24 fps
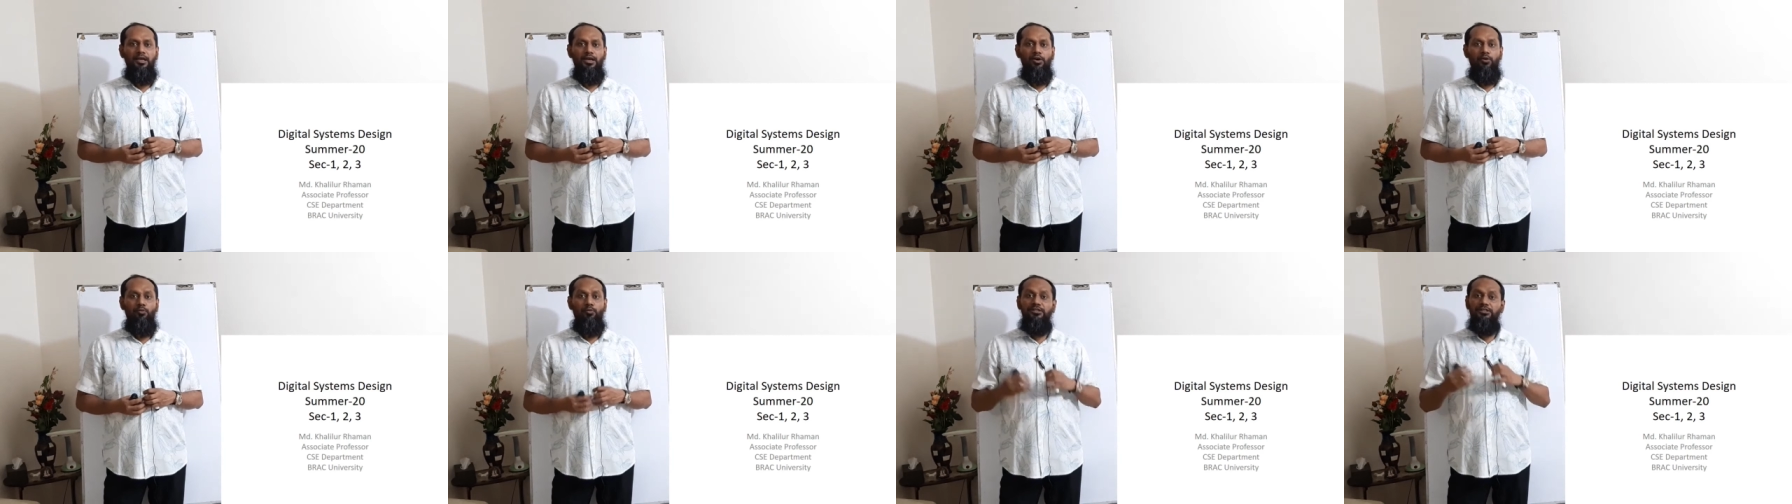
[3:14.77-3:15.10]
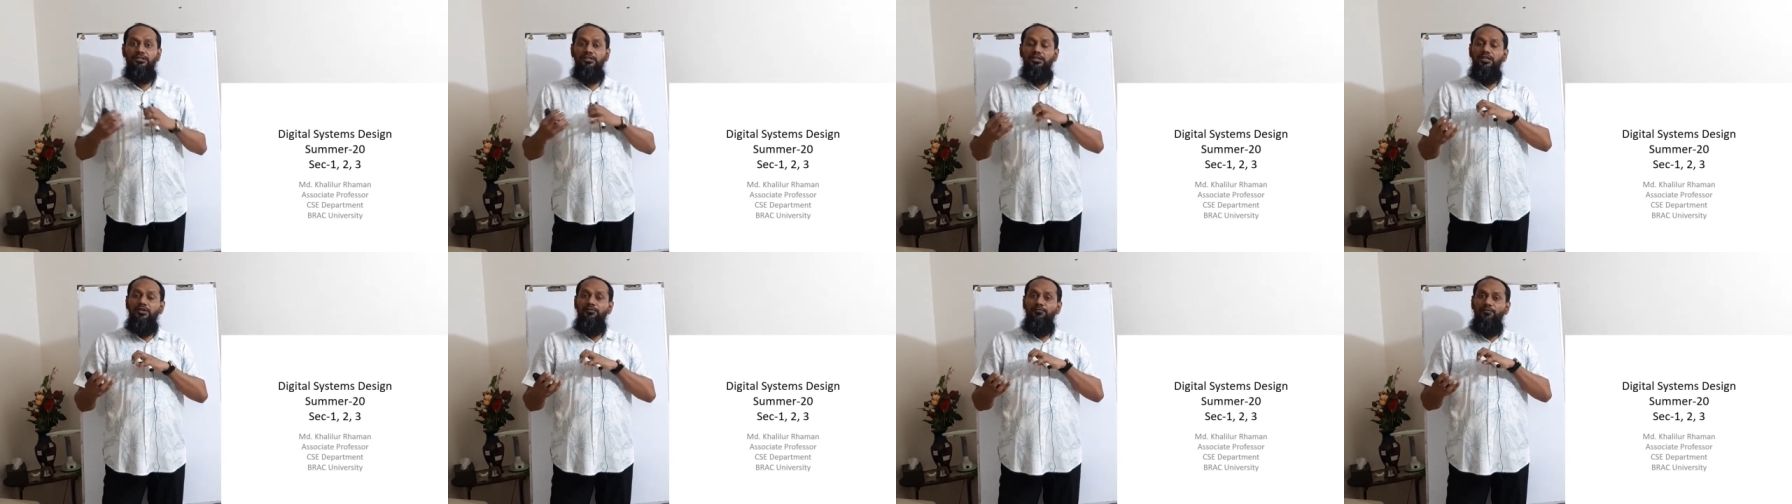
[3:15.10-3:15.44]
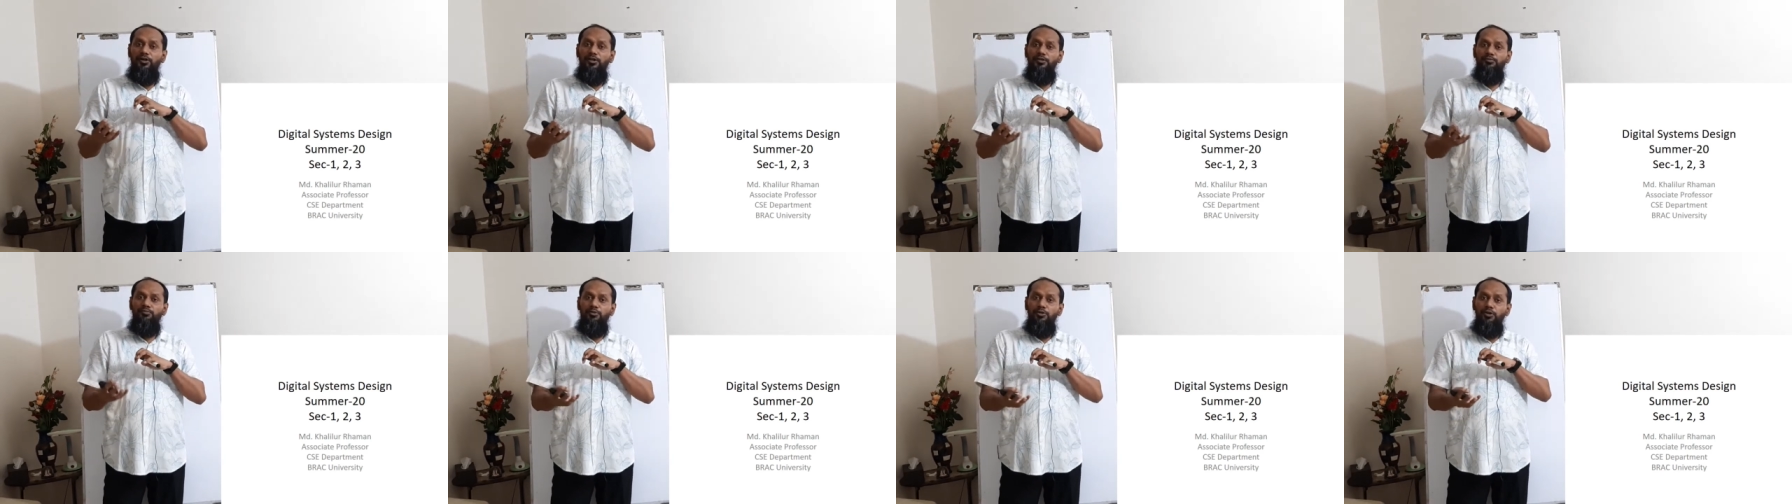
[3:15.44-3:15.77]
What is the
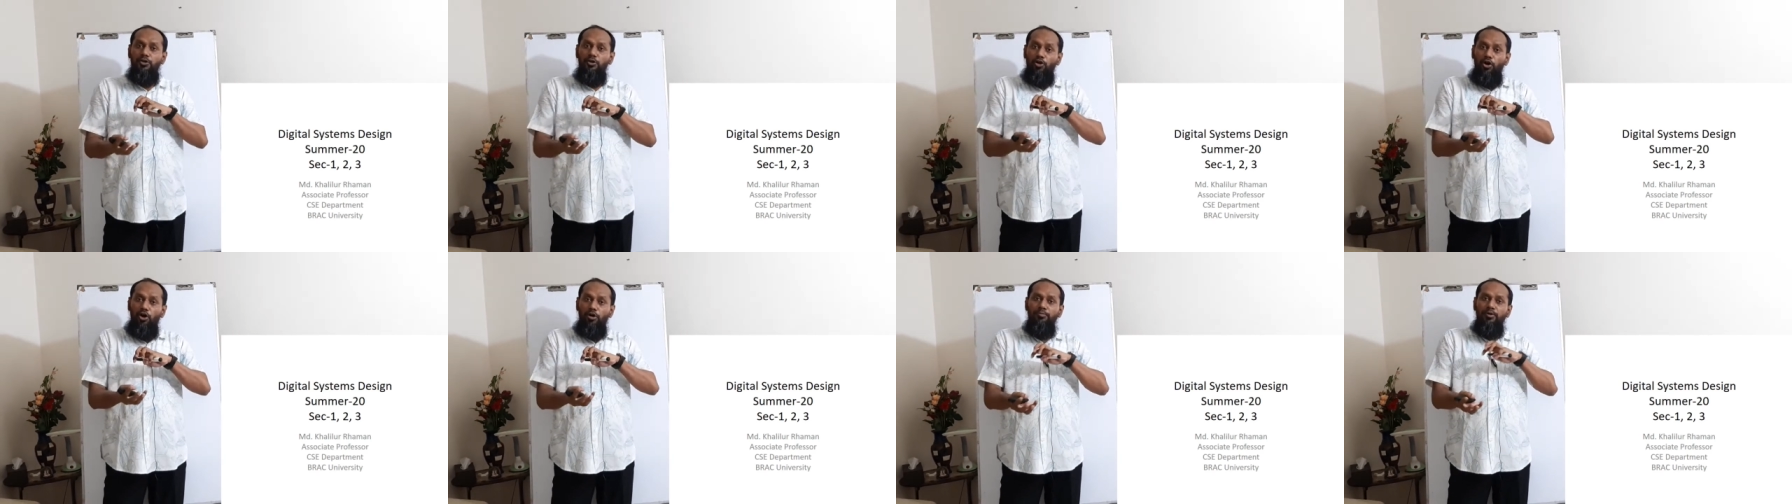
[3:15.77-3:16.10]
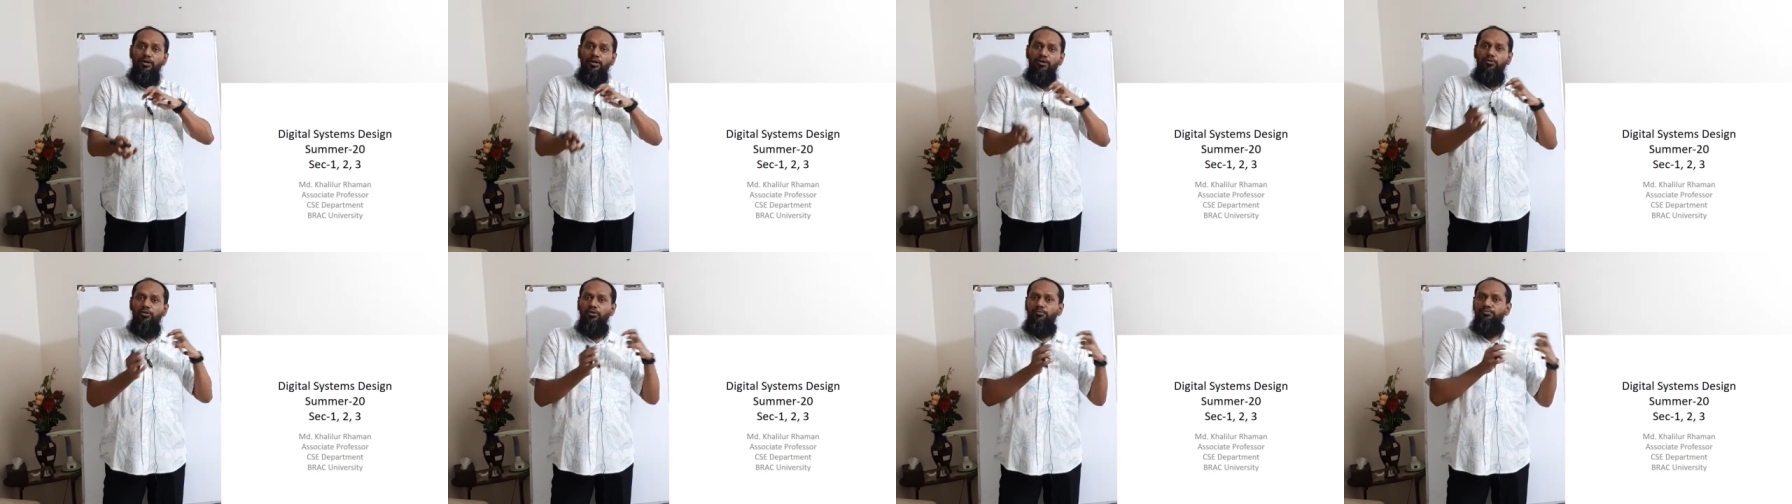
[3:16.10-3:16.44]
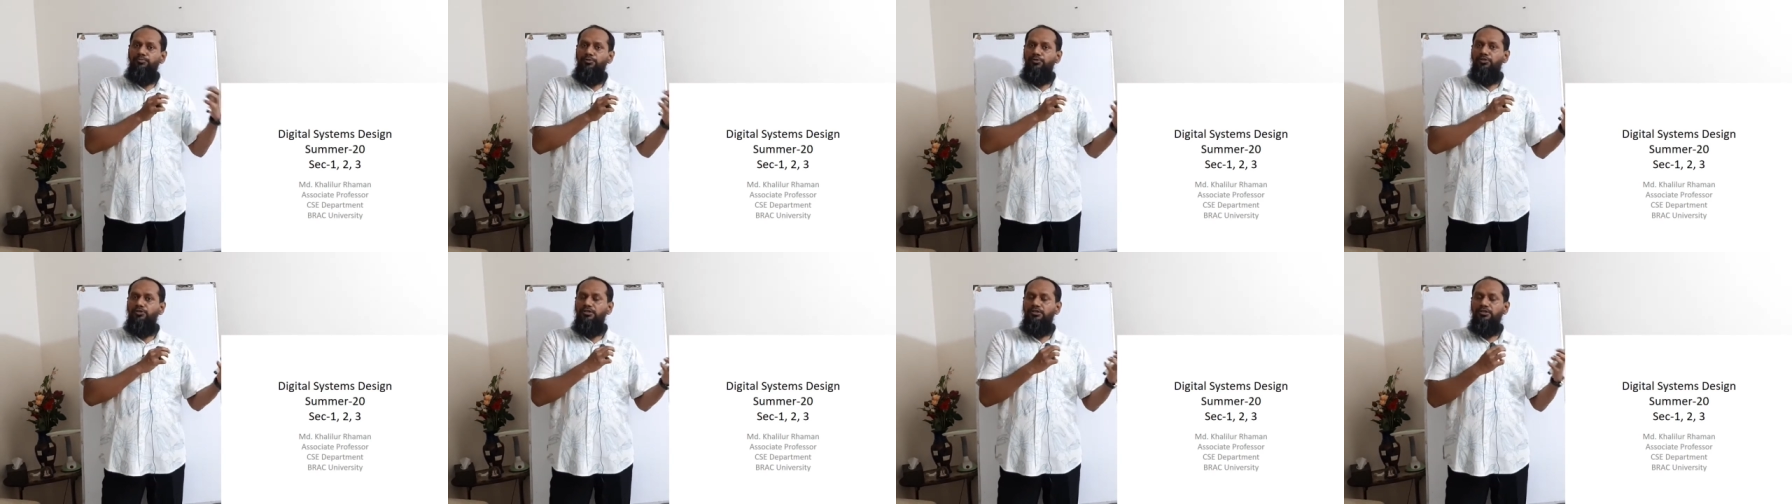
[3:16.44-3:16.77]
difference between normal
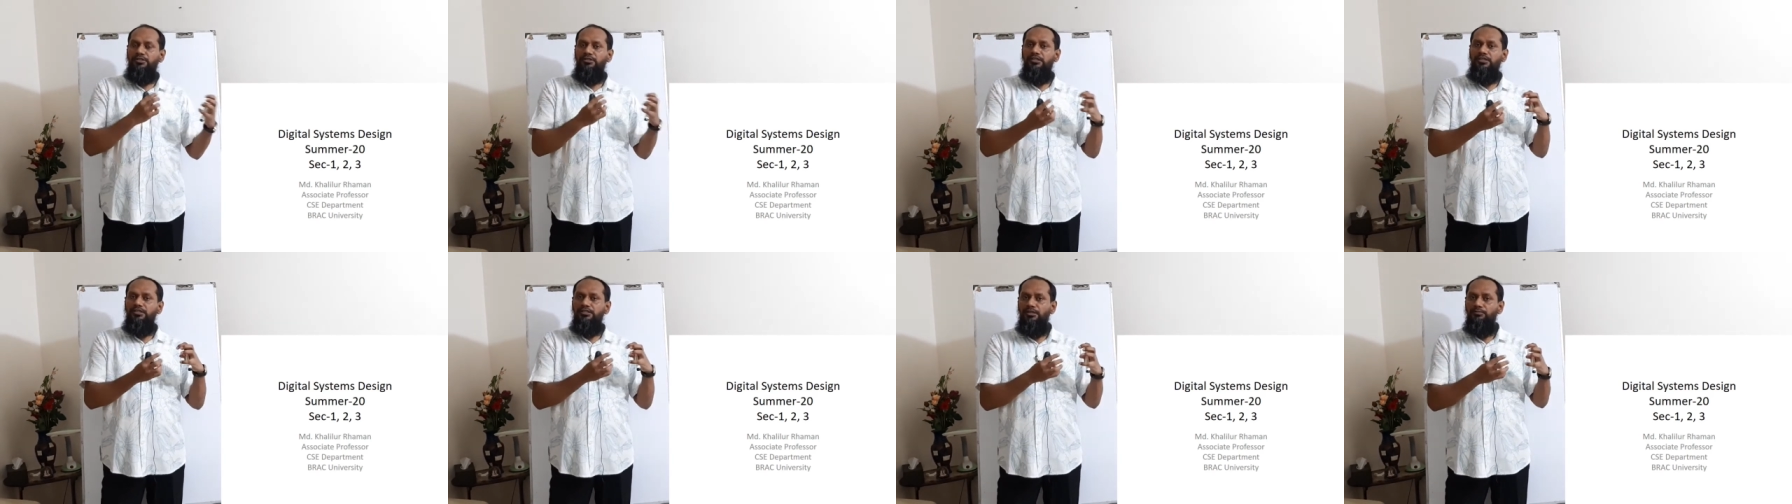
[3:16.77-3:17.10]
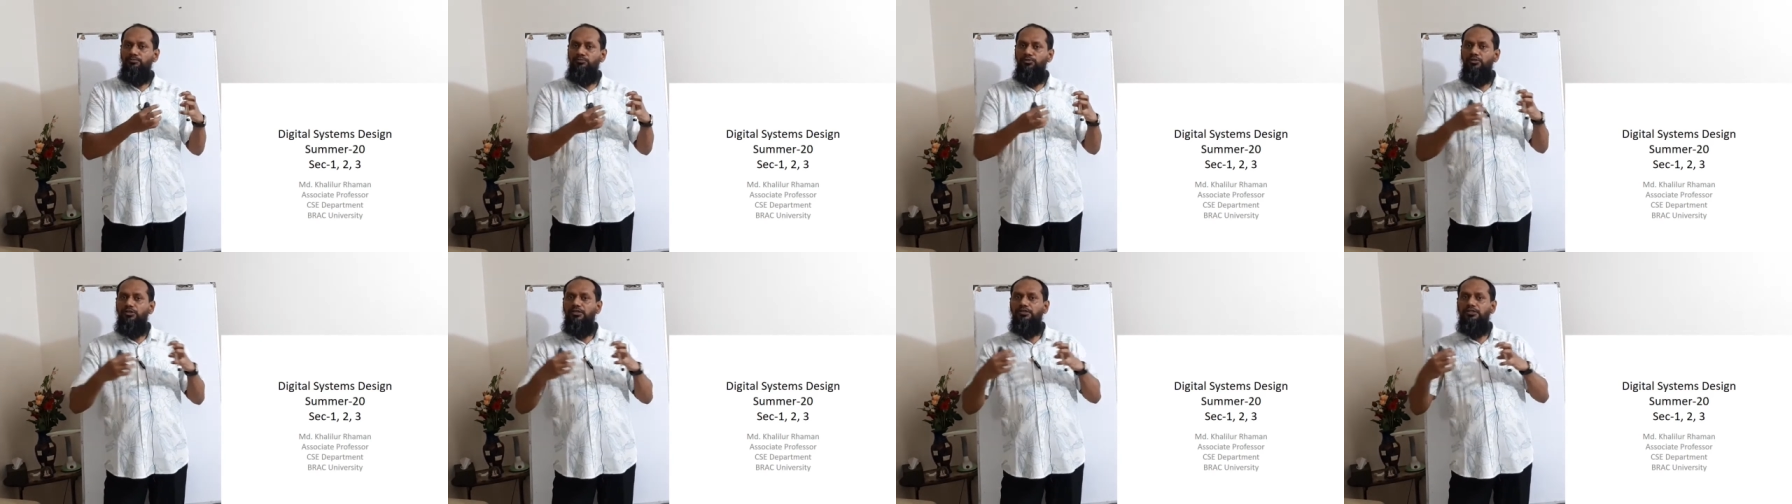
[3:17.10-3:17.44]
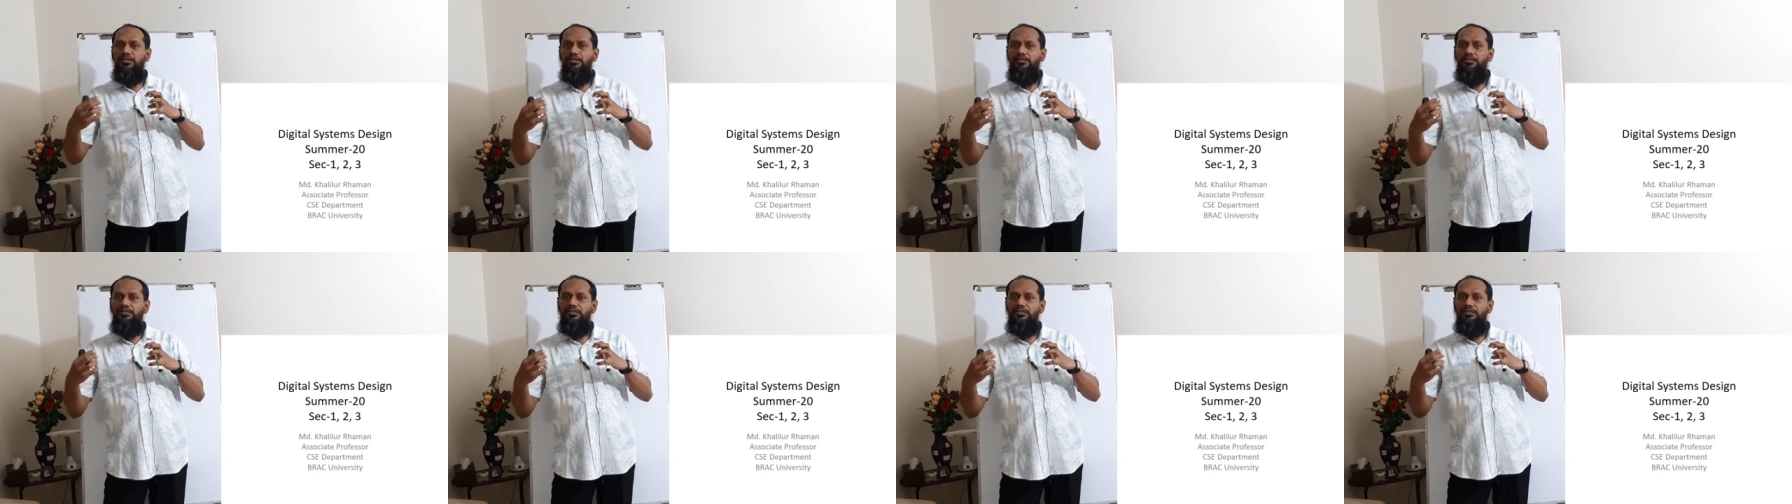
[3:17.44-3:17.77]
computer system to
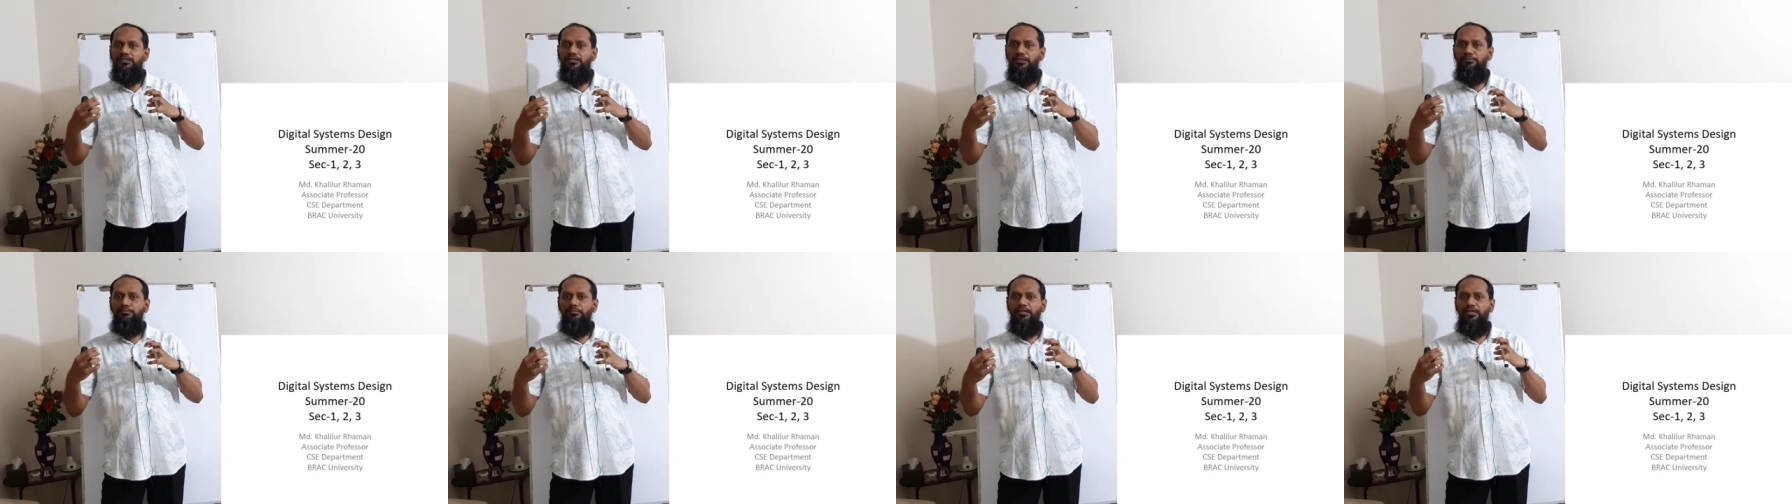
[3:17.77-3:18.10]
digital system